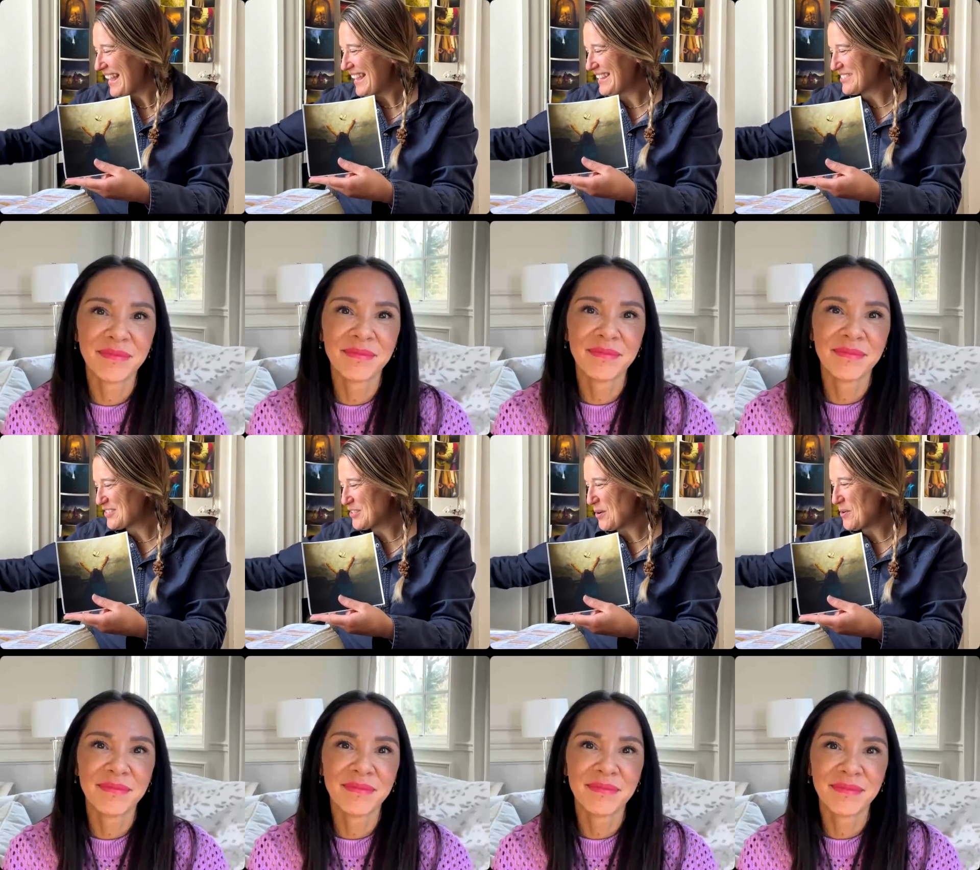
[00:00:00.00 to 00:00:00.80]
Speaker 1: it's
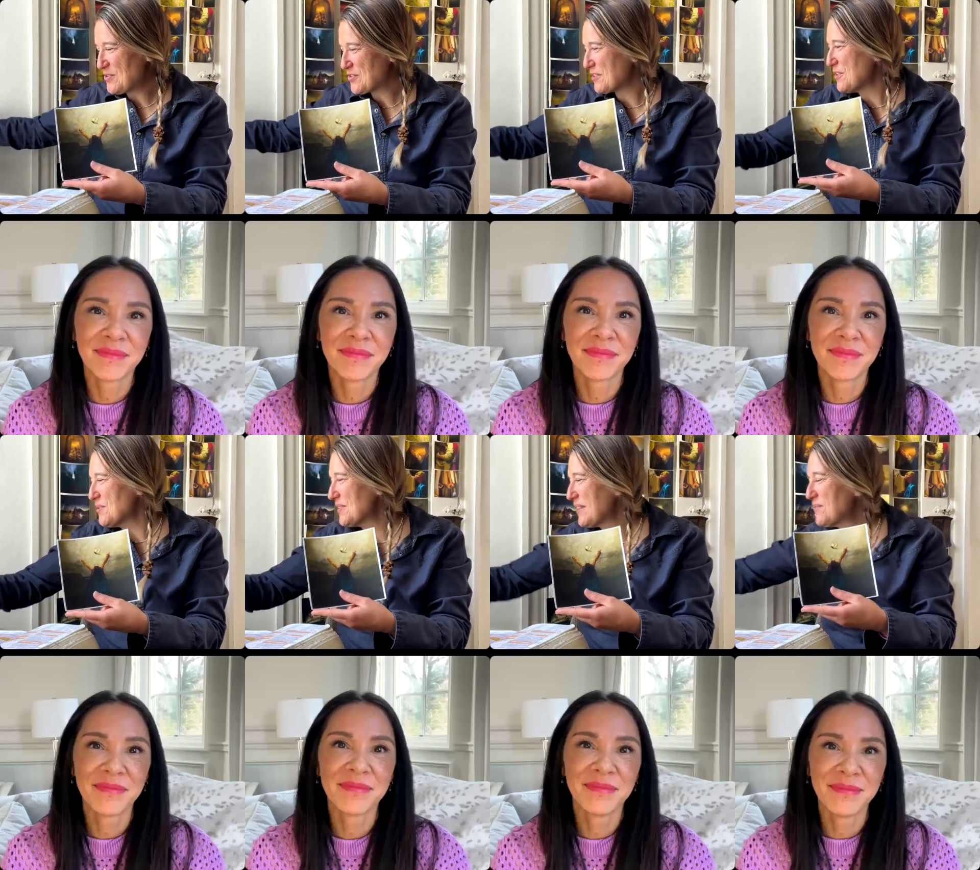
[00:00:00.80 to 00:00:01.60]
so
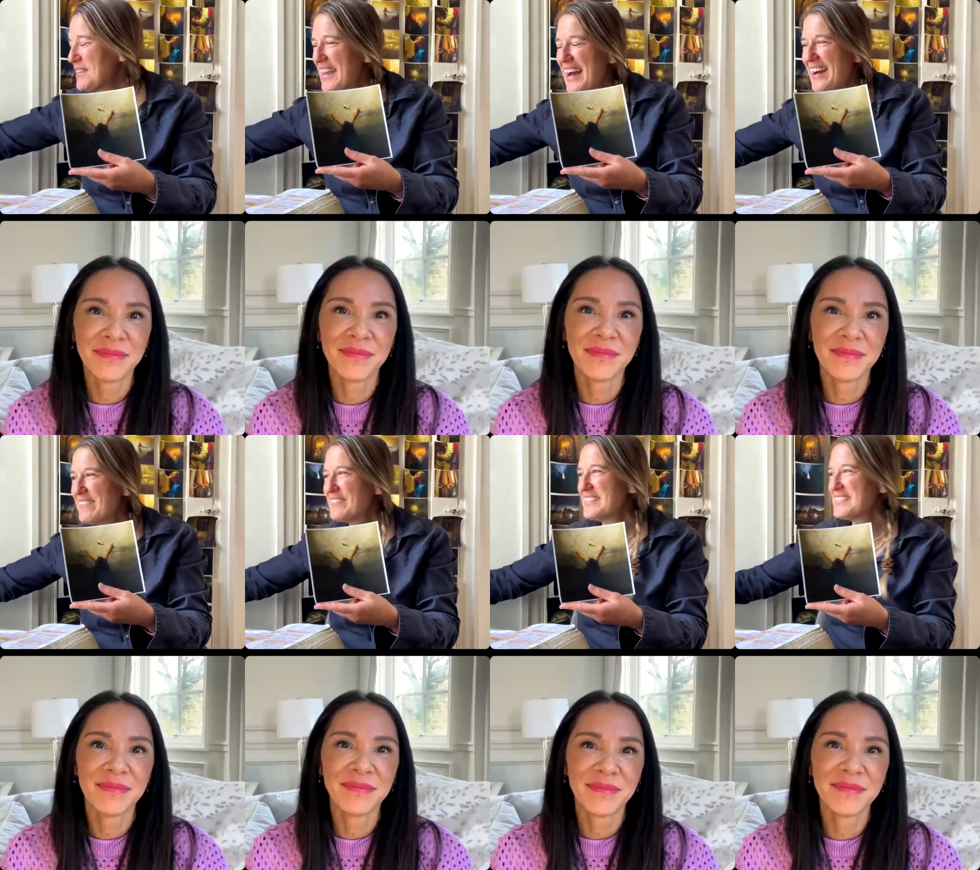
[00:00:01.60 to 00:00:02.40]
true that we
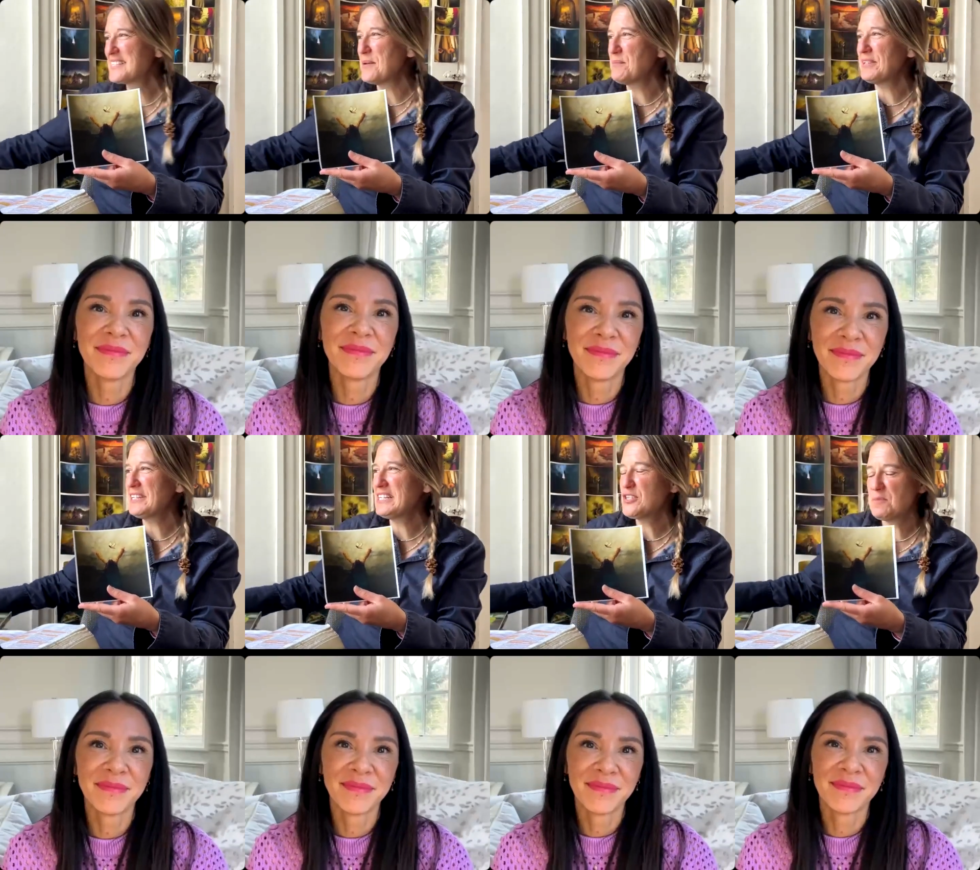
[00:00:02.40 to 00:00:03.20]
have this
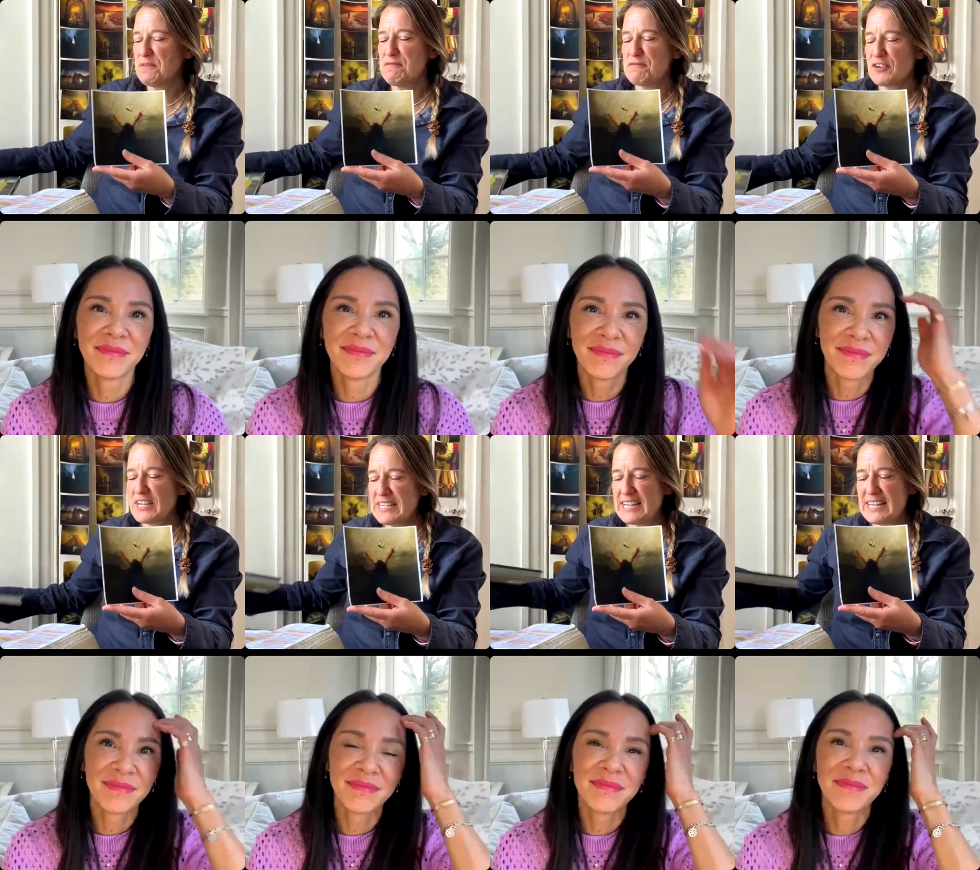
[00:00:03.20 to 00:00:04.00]
ability to be
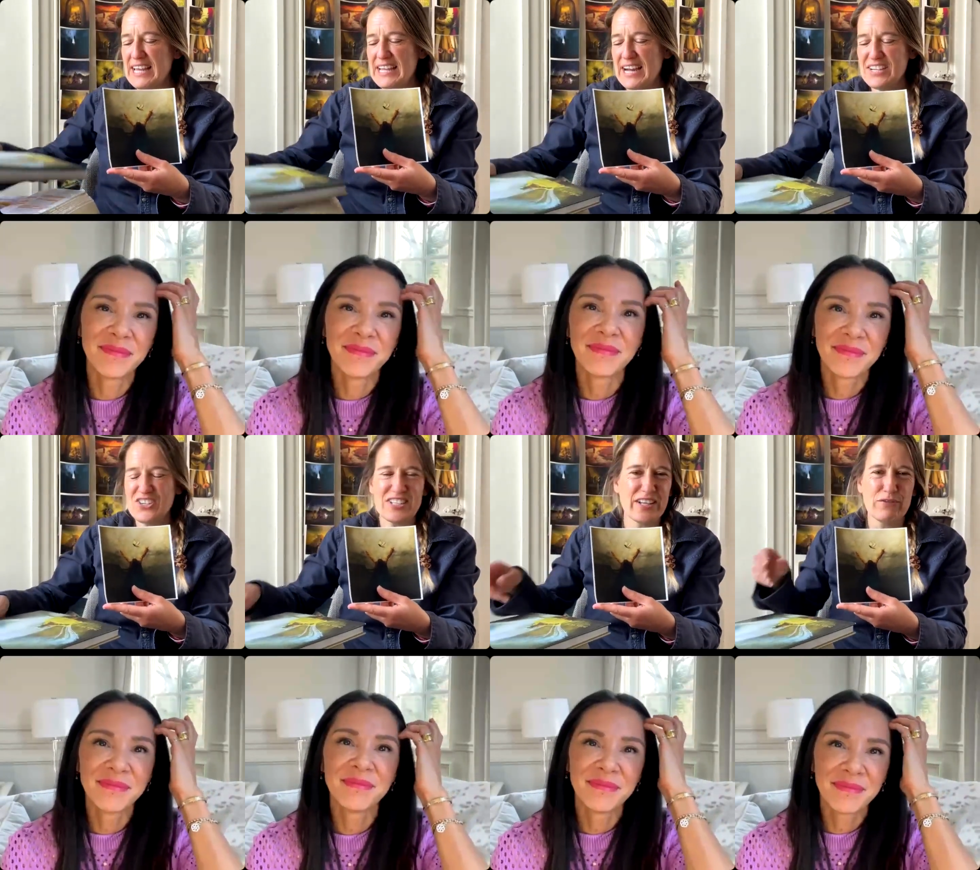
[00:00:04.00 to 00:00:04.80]
freed and i i
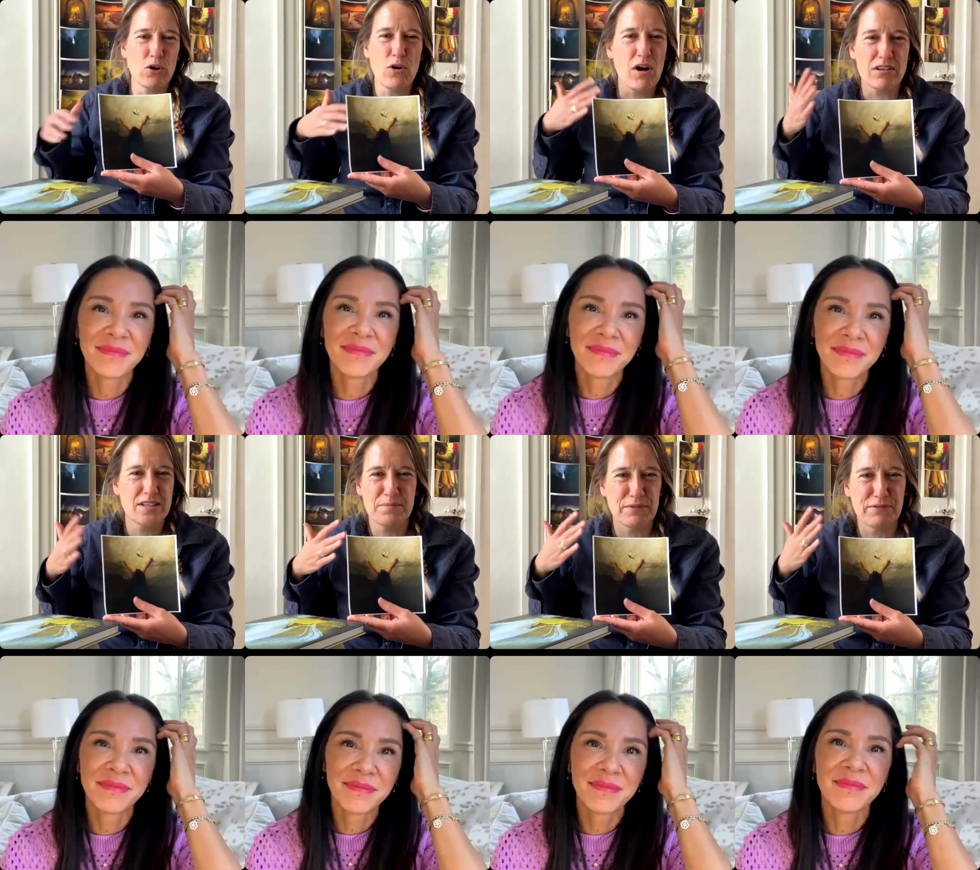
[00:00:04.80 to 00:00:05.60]
just love the whole
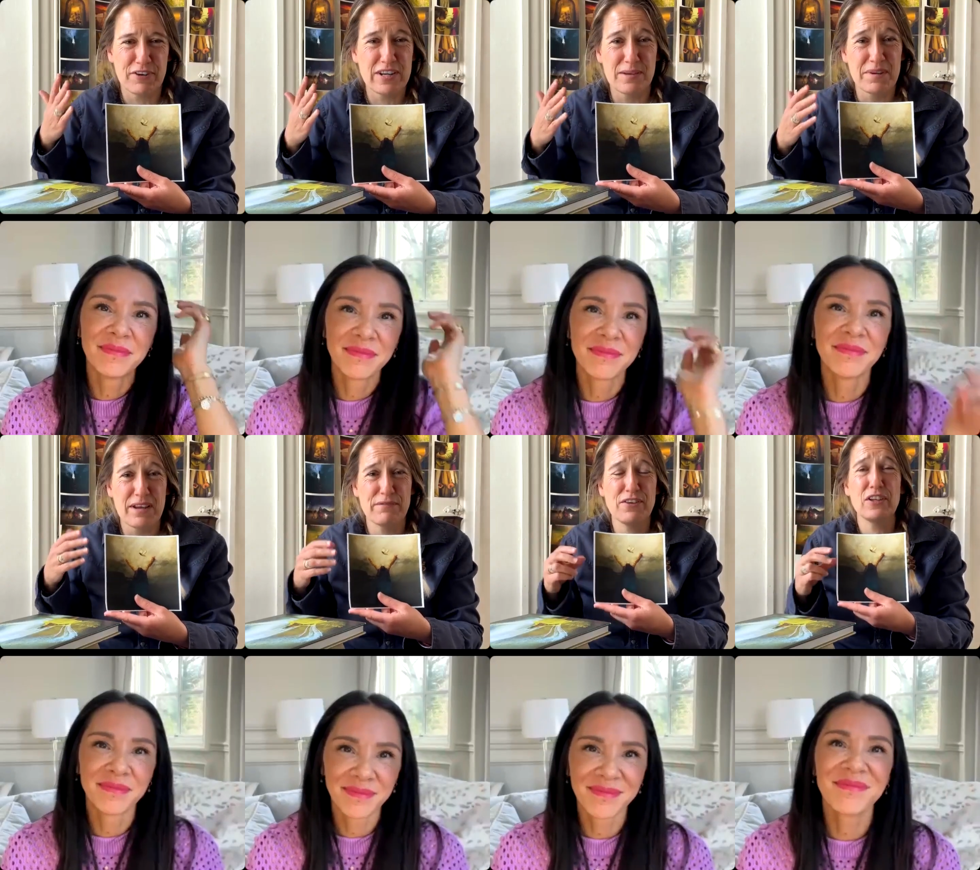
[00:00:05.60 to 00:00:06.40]
concept of freedom and
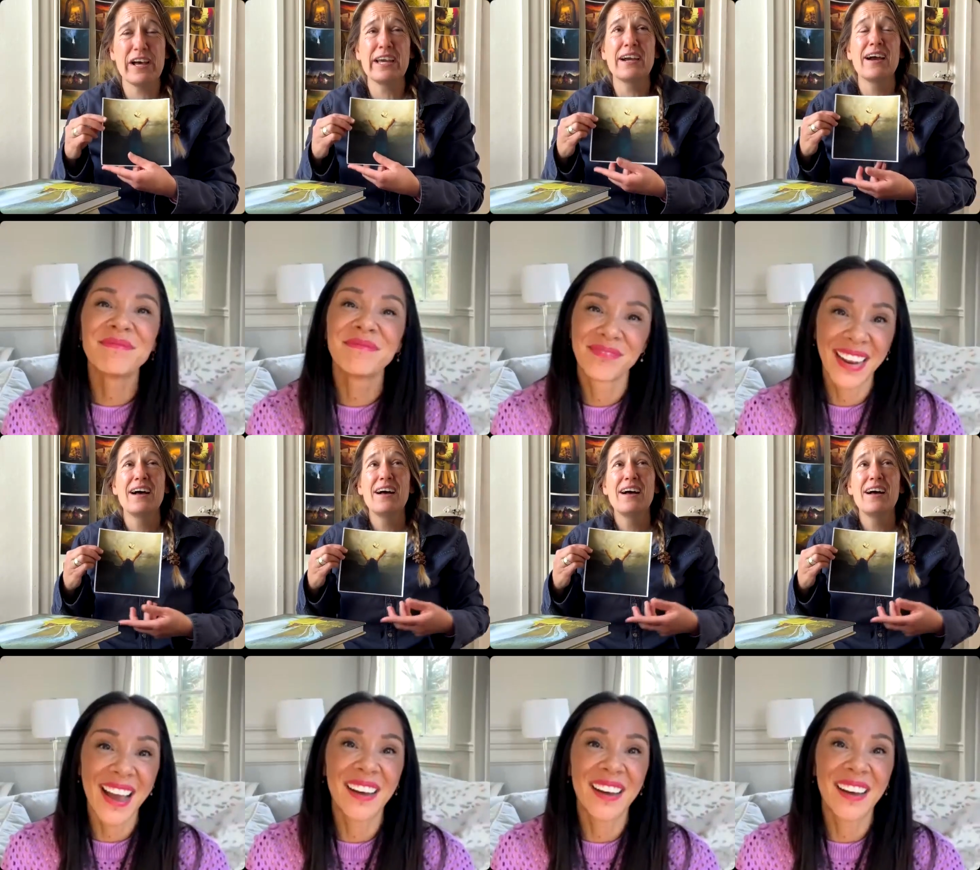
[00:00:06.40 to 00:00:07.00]
i feel like